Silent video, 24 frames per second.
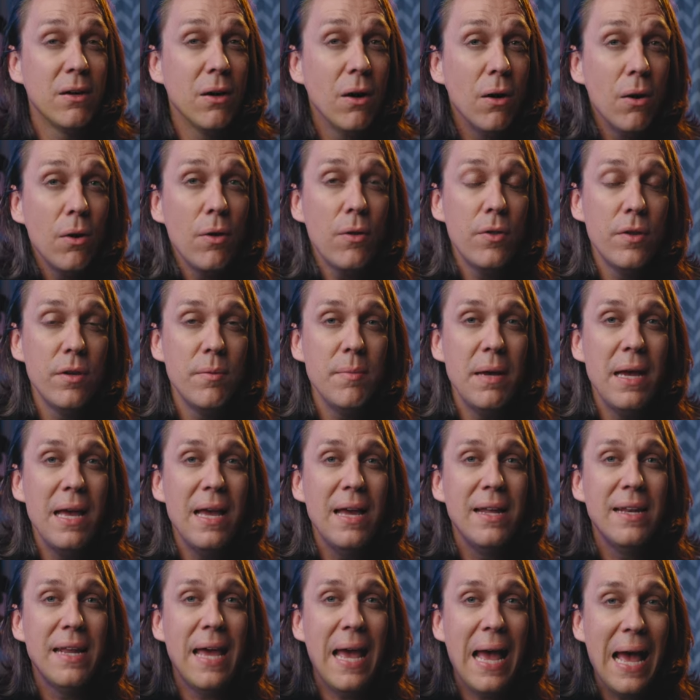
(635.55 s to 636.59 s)
call them
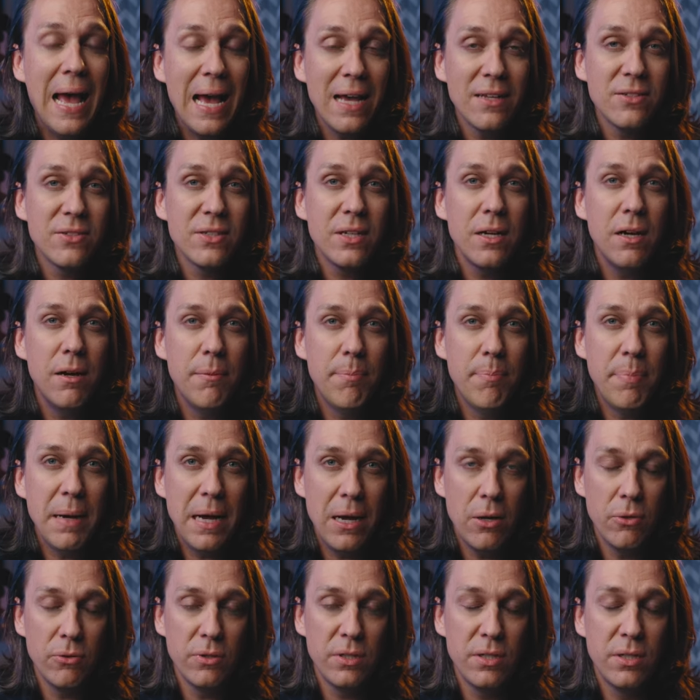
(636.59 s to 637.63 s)
and ask
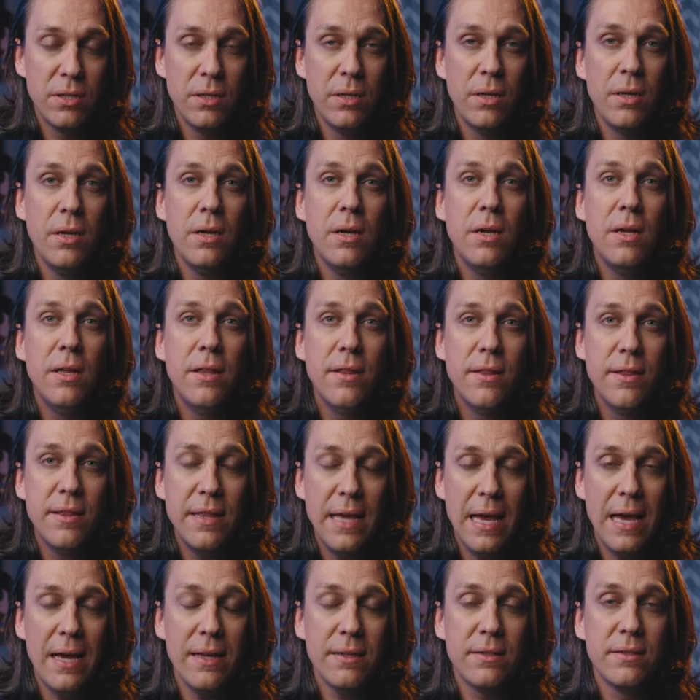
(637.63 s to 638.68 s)
about
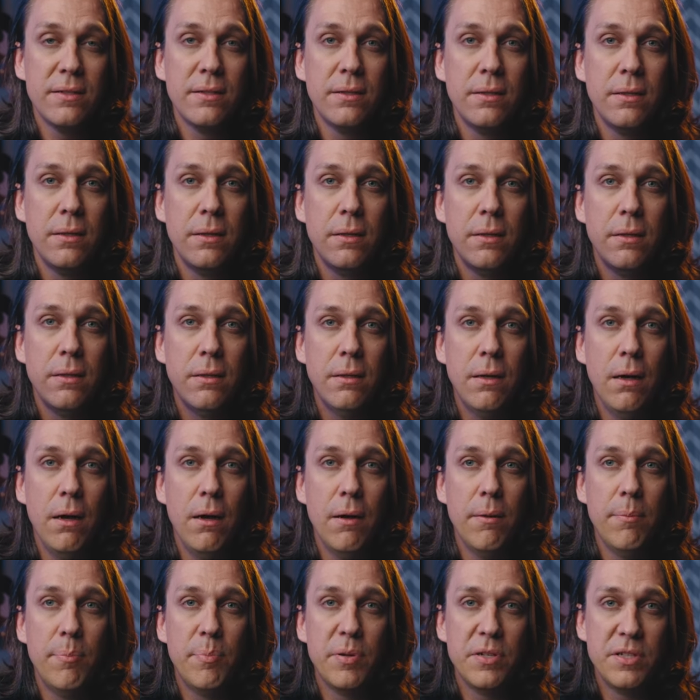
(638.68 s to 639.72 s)
that
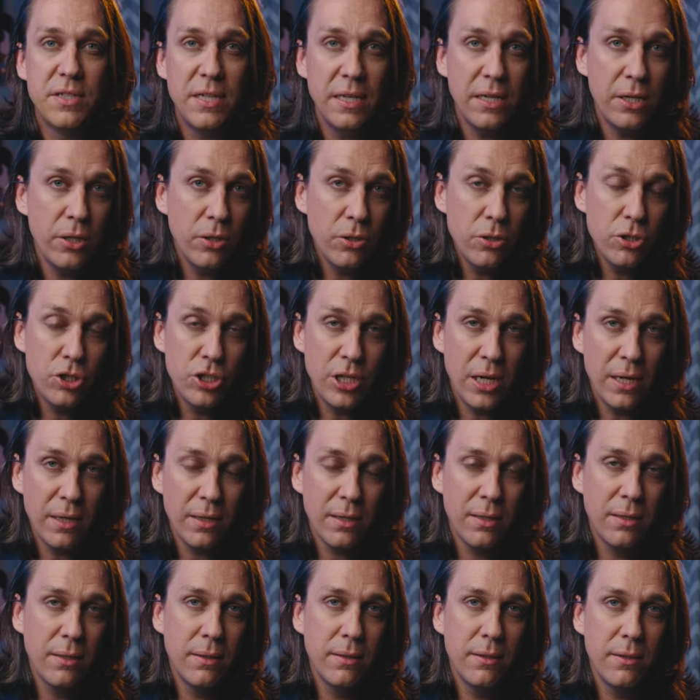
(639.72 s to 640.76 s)
uh, particular
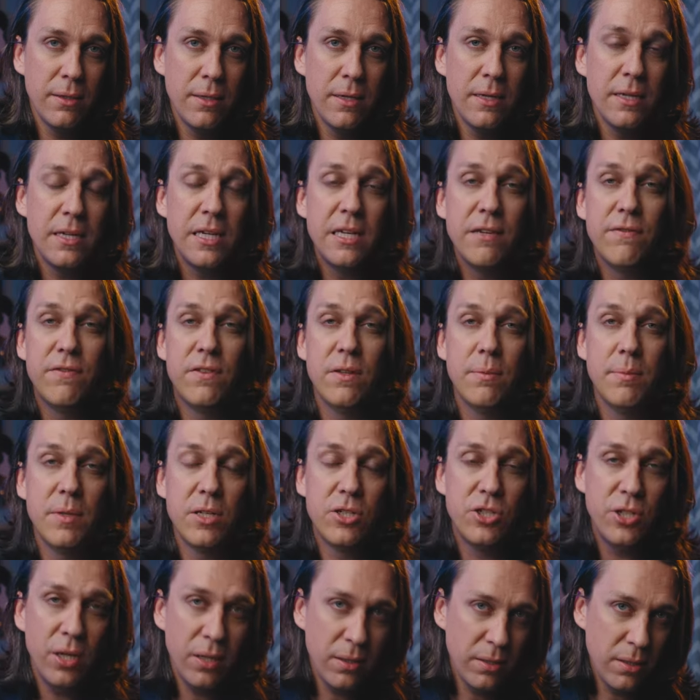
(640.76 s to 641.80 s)
check. Give them the
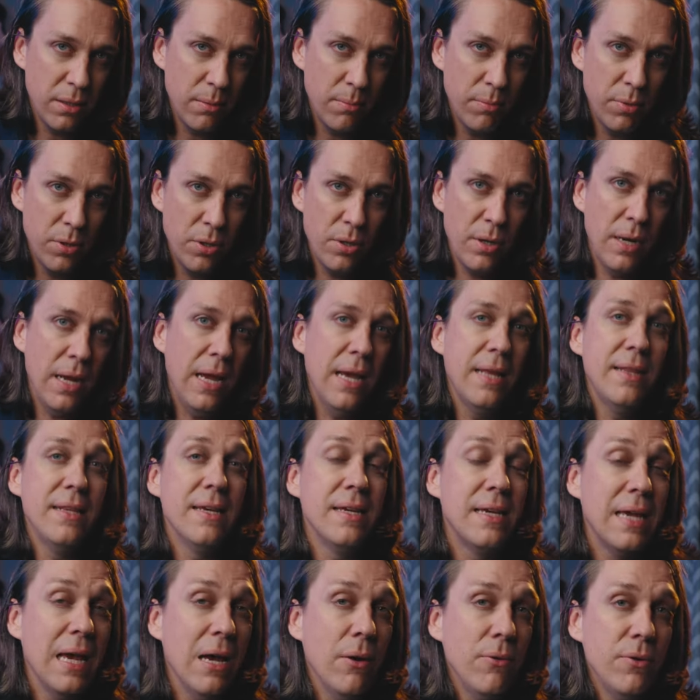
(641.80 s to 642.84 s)
check number and the
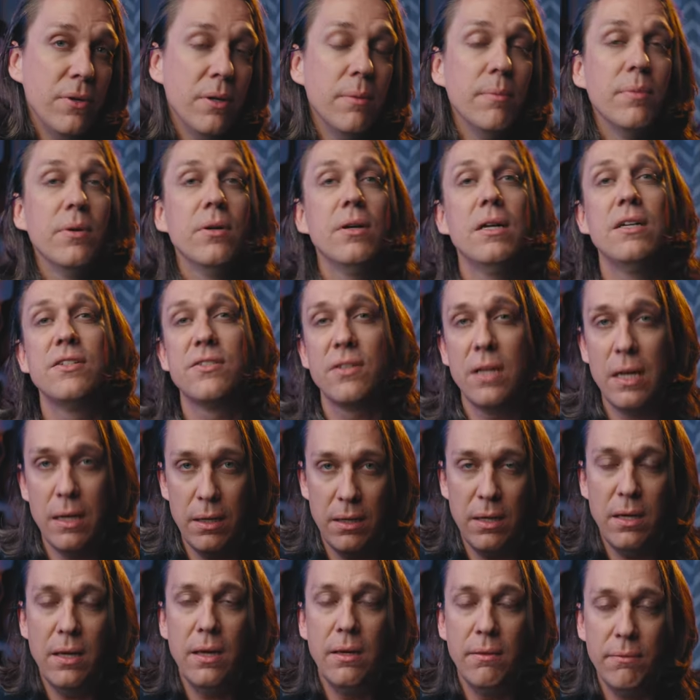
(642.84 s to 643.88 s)
account number, as
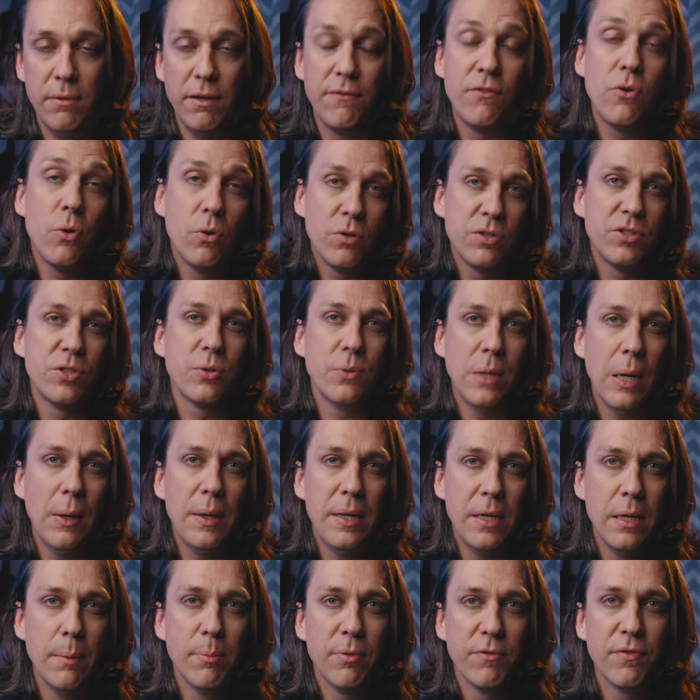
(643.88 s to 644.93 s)
and of course the
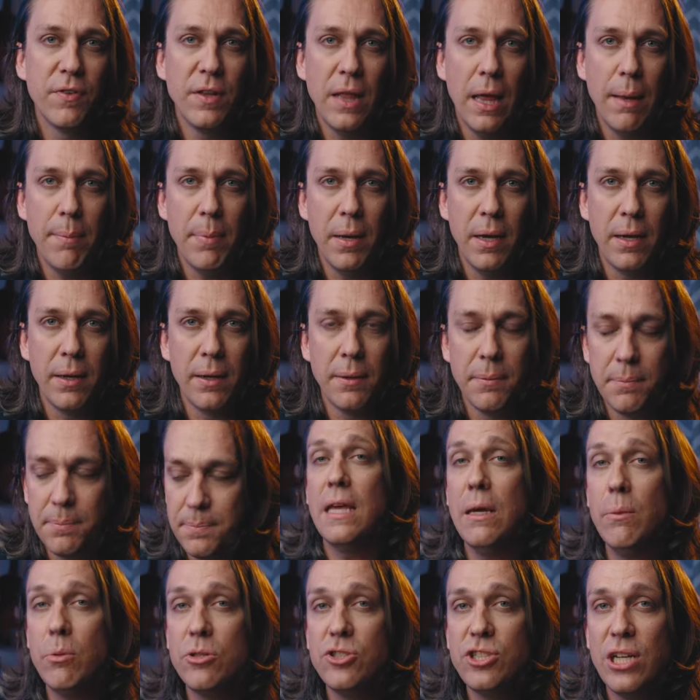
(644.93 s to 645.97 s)
routing number for that bank.
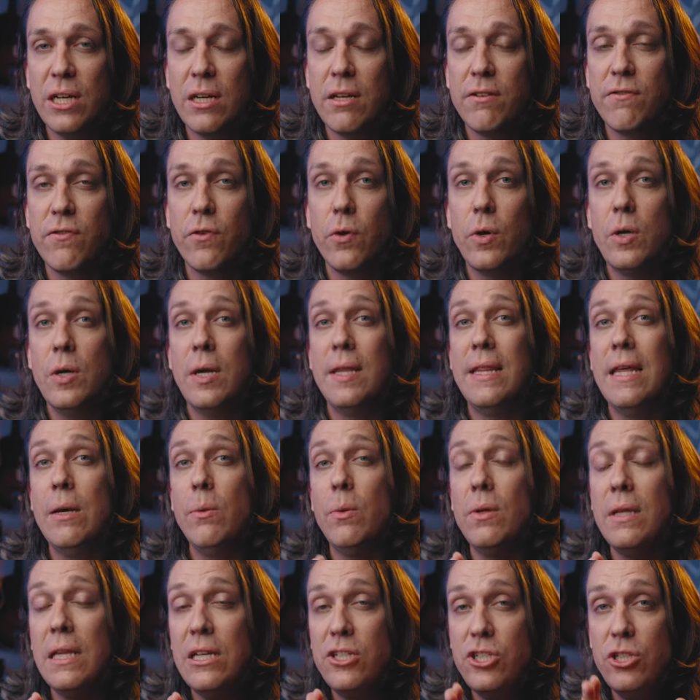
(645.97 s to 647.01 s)
They will check it for you and they
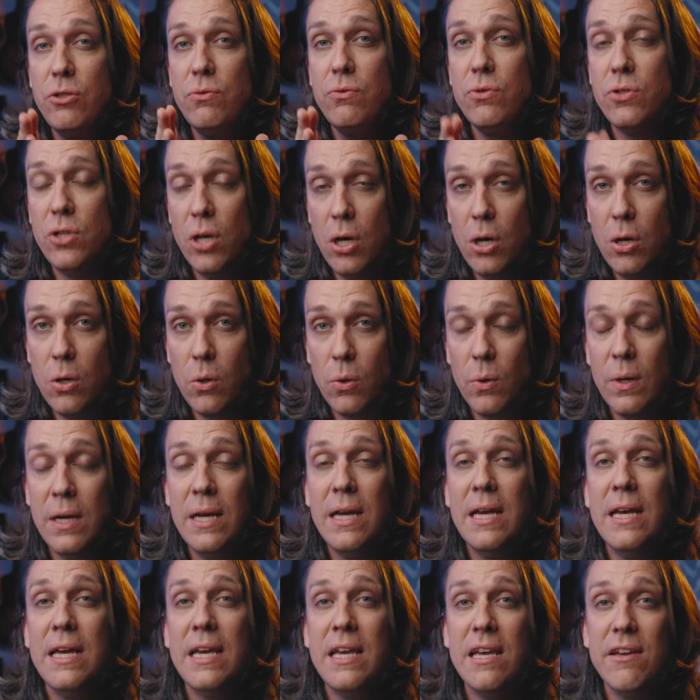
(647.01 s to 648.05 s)
will let you know
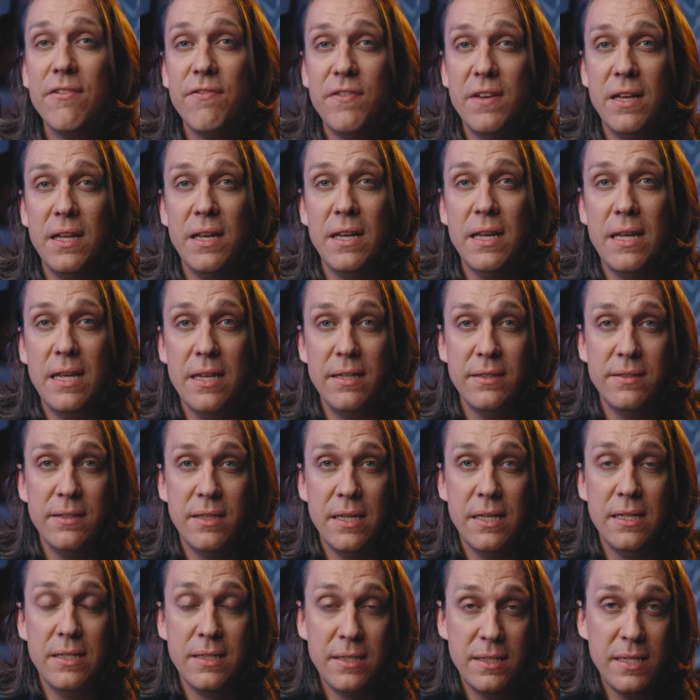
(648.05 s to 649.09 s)
if it is
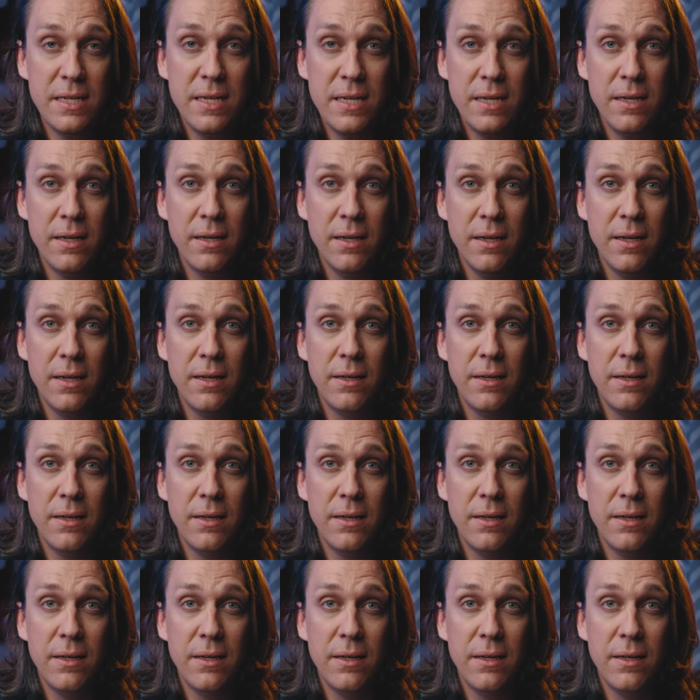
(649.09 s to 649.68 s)
indeed